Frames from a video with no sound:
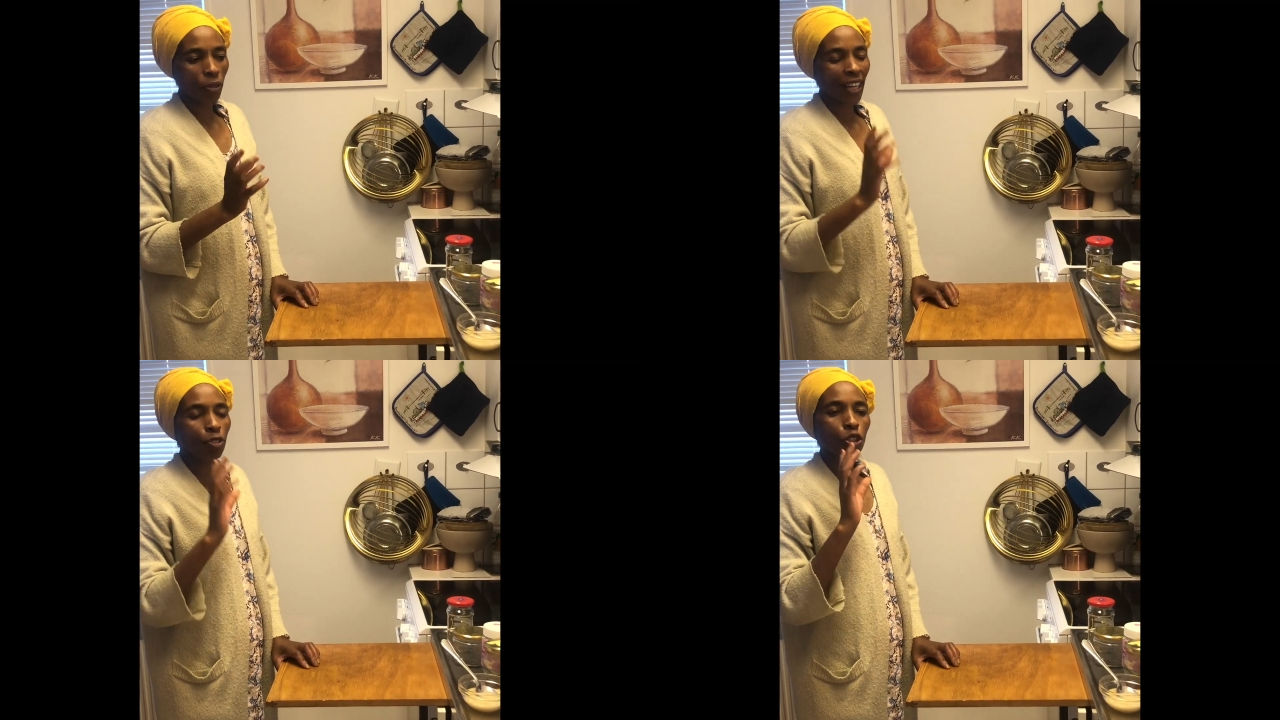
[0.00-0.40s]

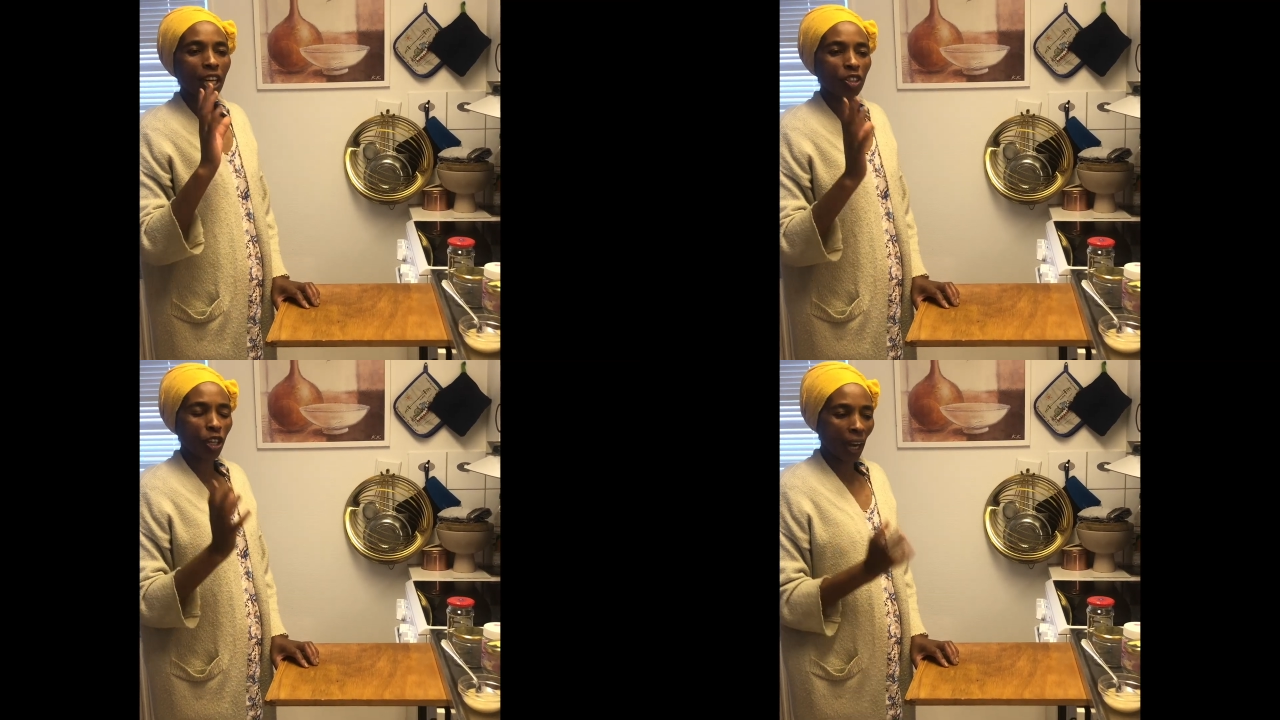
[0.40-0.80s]
They
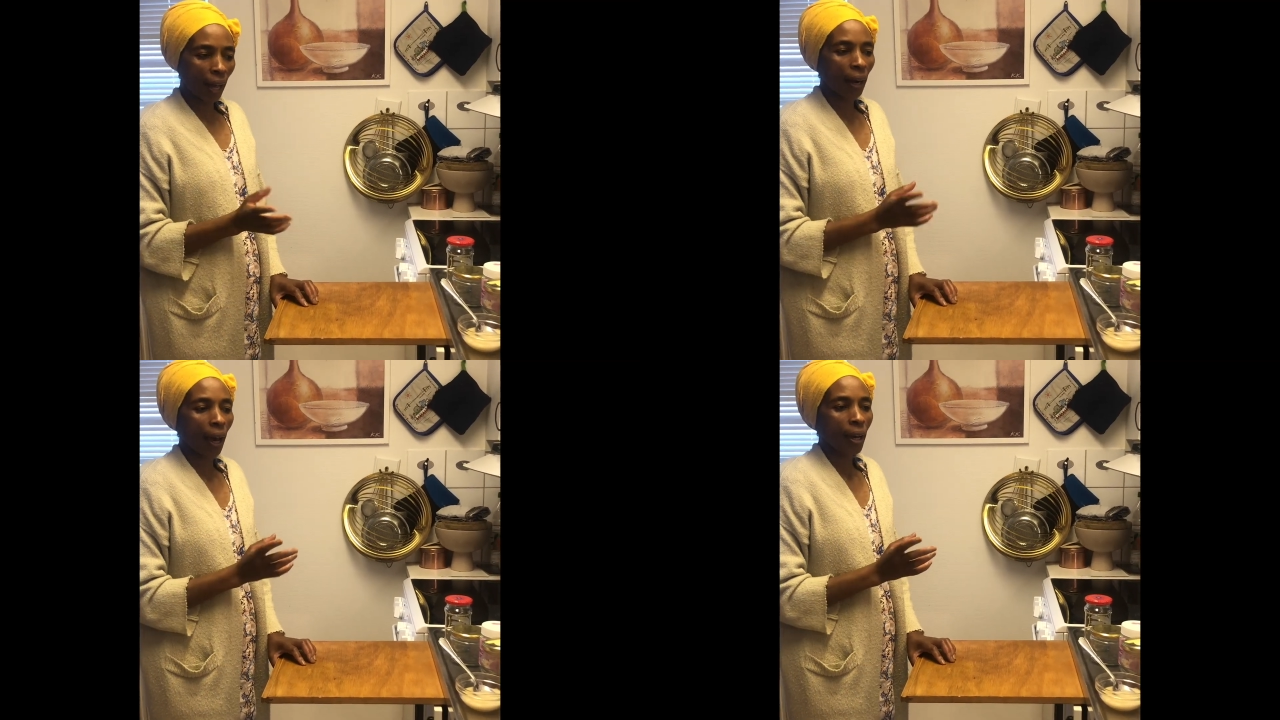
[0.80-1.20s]
change
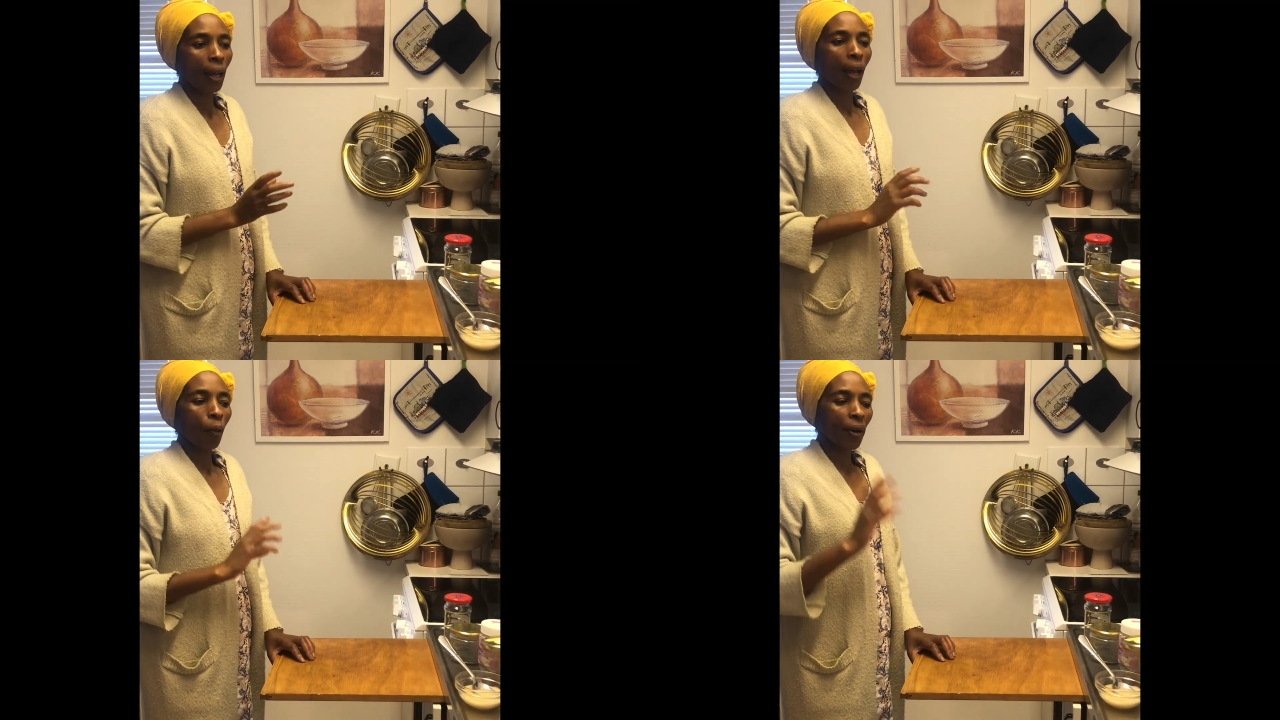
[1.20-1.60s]
color.
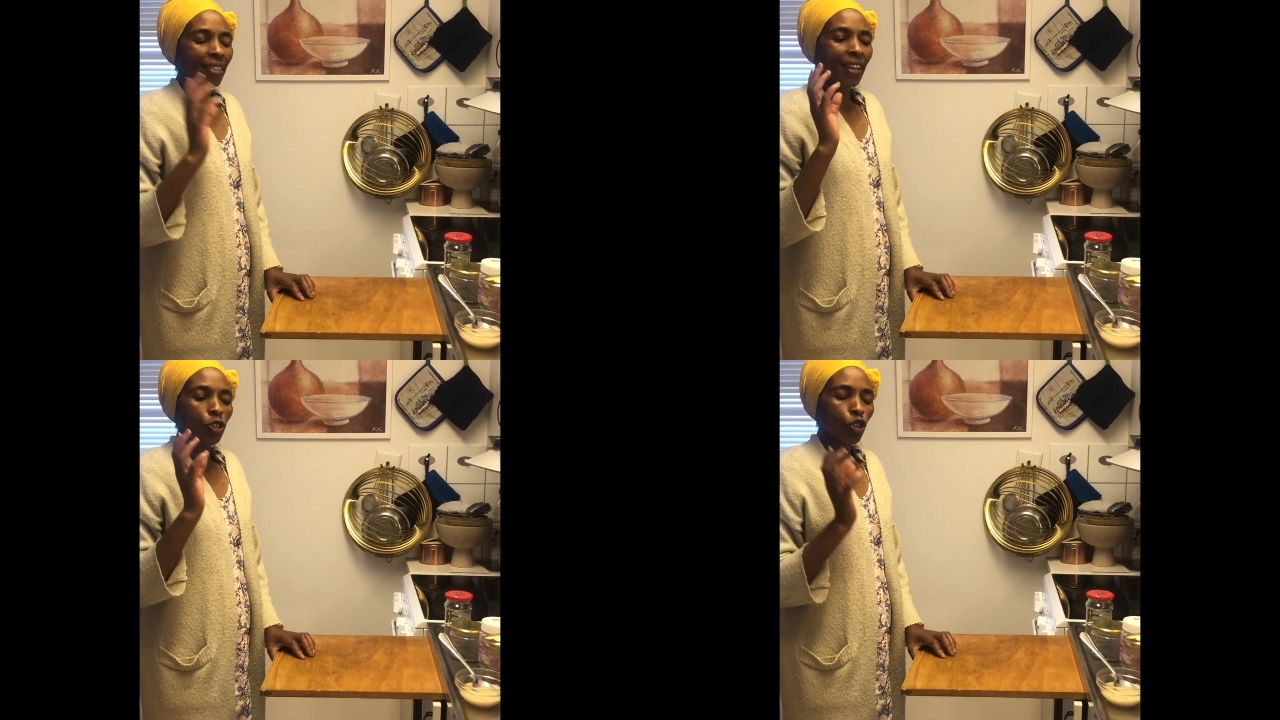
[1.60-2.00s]
When
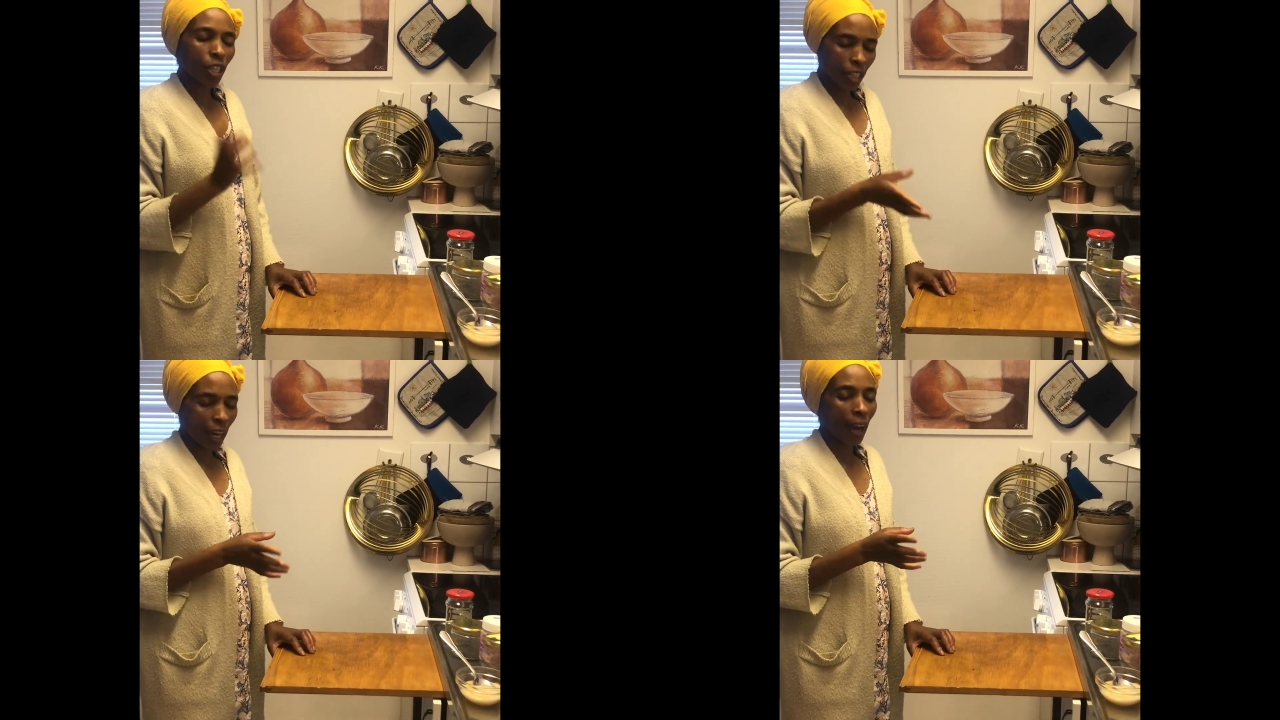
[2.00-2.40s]
they
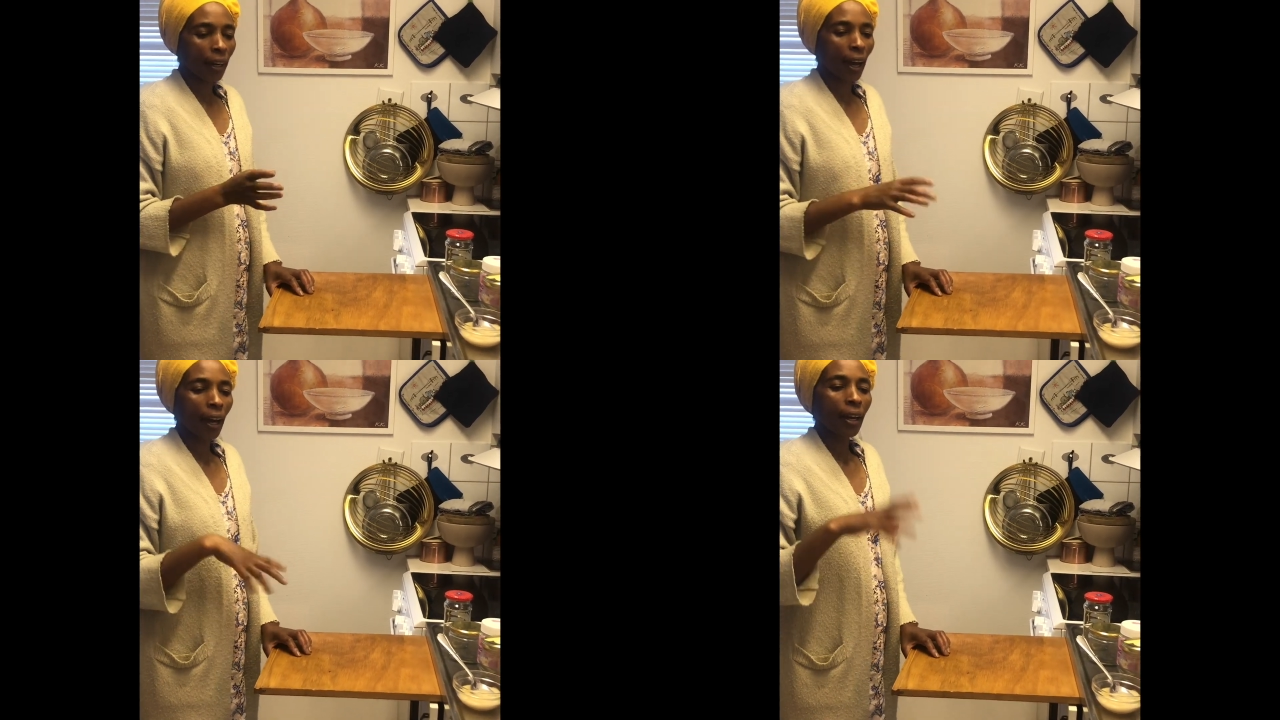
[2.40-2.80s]
change
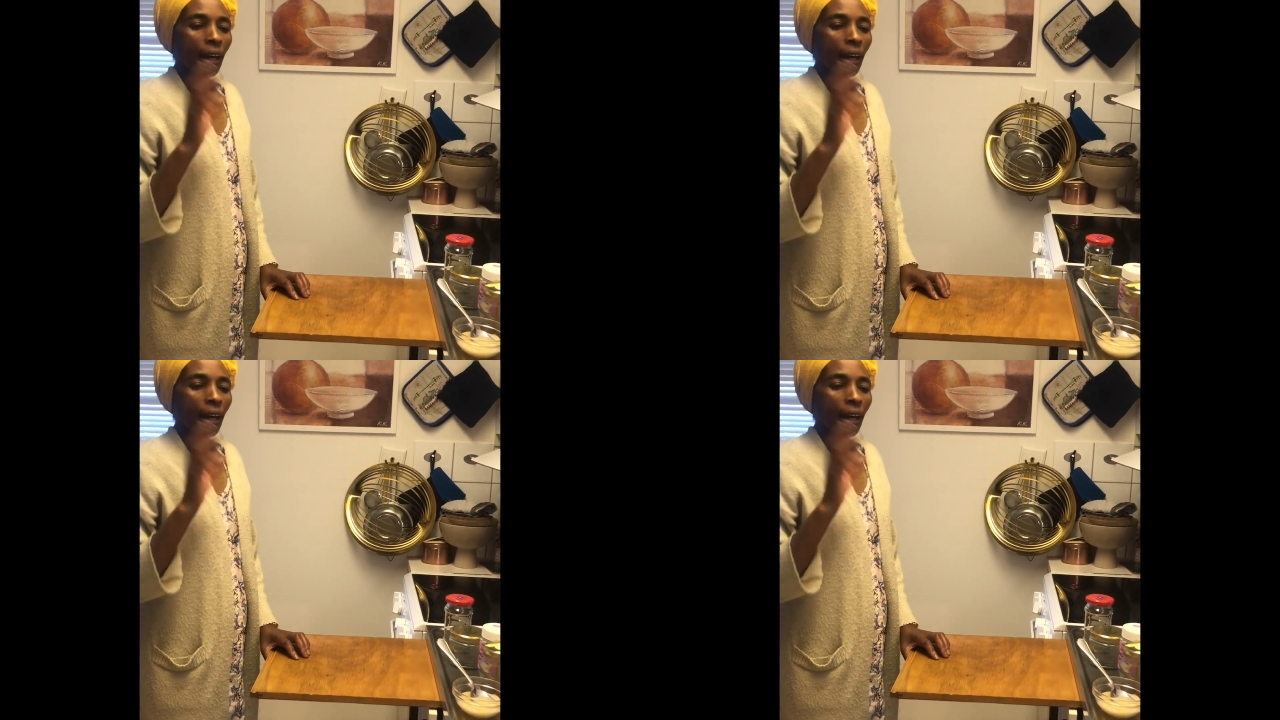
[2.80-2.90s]
color,